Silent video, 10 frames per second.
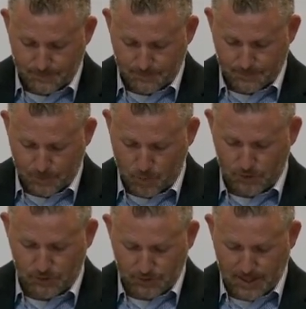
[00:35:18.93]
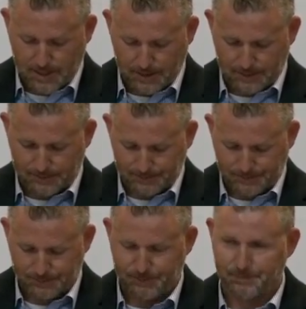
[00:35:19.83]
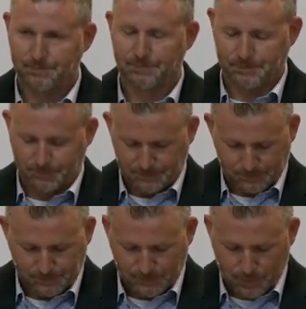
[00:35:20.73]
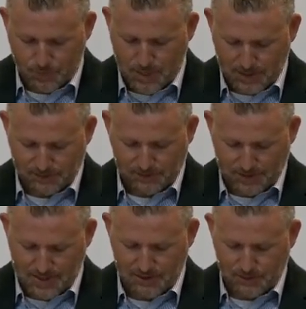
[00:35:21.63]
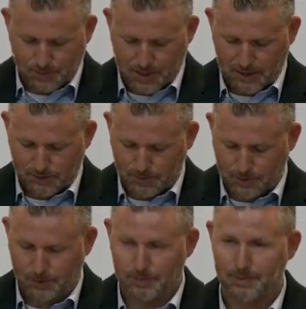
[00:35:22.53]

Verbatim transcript: but once you take it, the rest is possible.